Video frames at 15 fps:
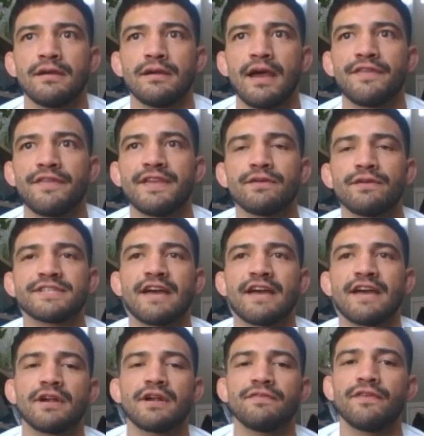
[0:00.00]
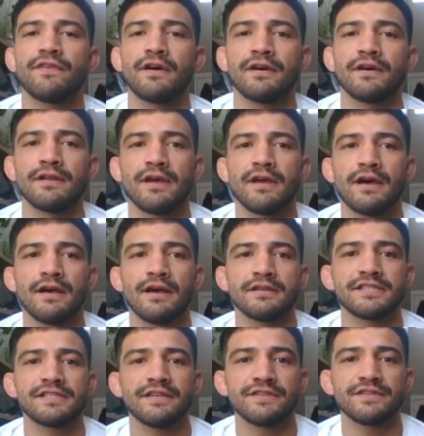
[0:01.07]
I
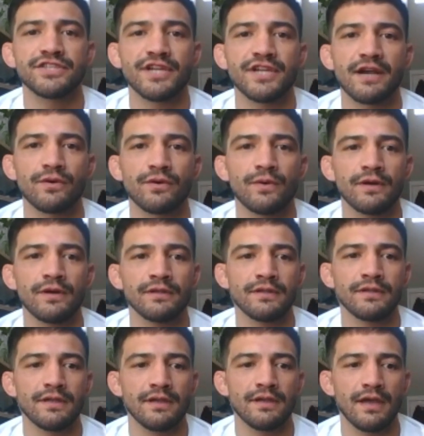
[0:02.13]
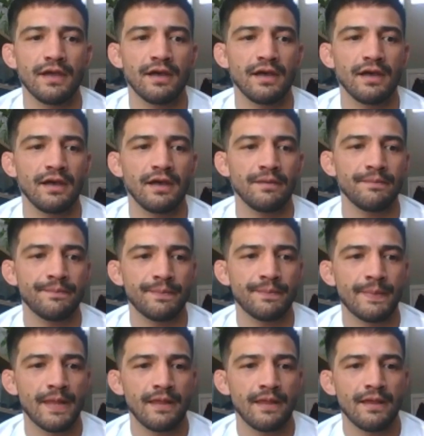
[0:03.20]
fought, Steven Steyerwald,
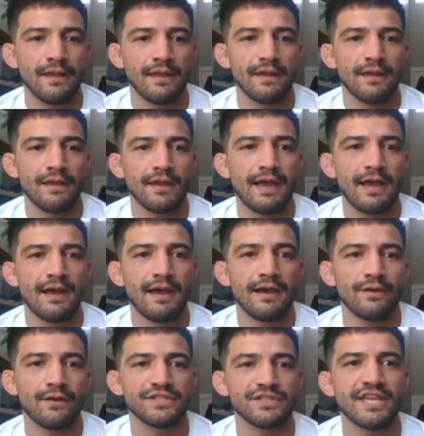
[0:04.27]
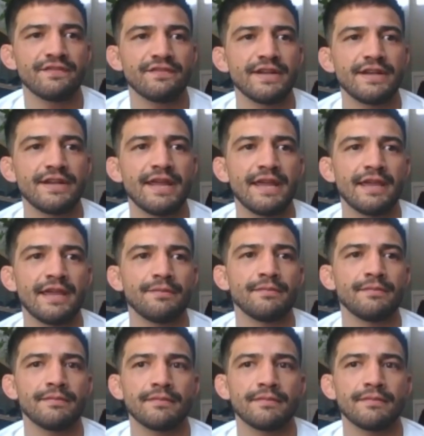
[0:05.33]
I was given a
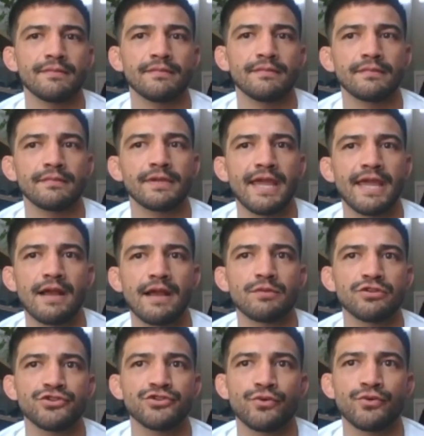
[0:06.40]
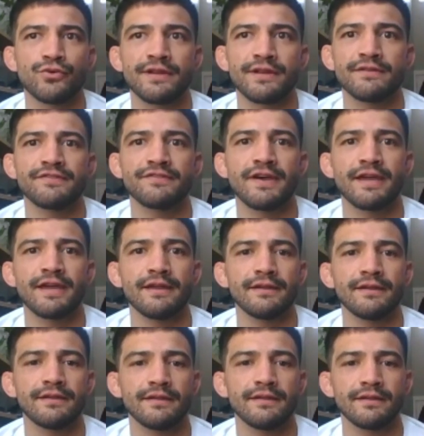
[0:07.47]
name, Cameron Jordan, to
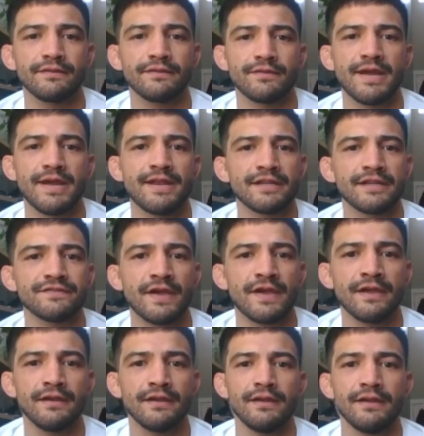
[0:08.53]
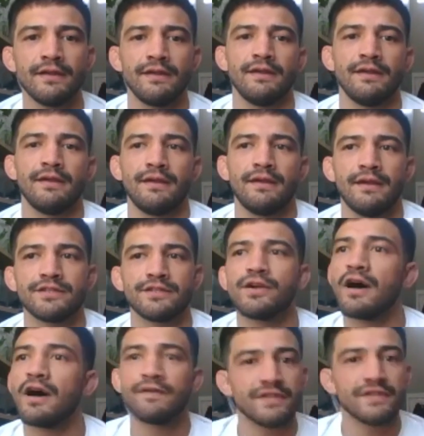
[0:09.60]
fight for my next fight. And so
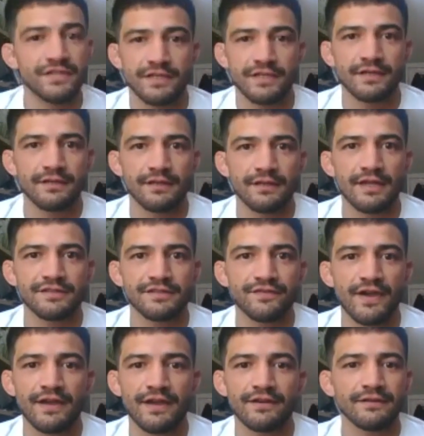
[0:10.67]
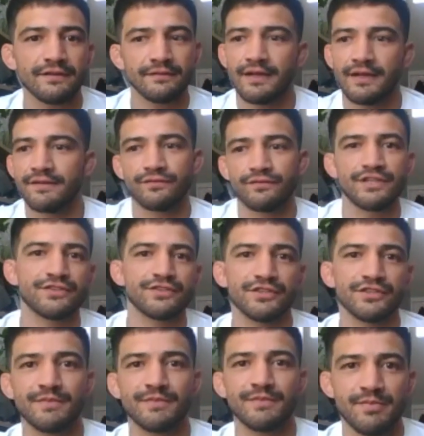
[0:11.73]
obviously as a fighter, I
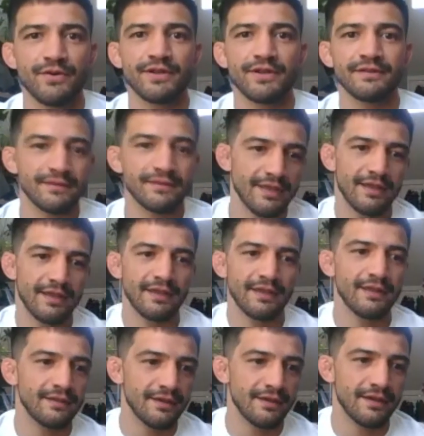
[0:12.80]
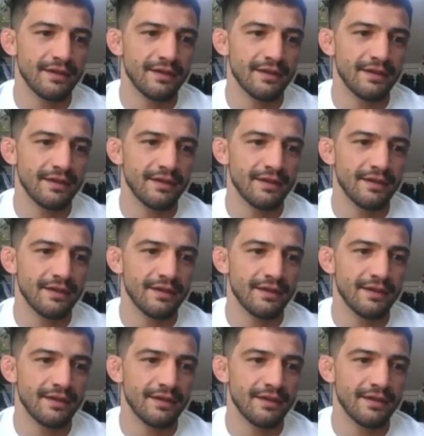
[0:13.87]
researched my opponent and,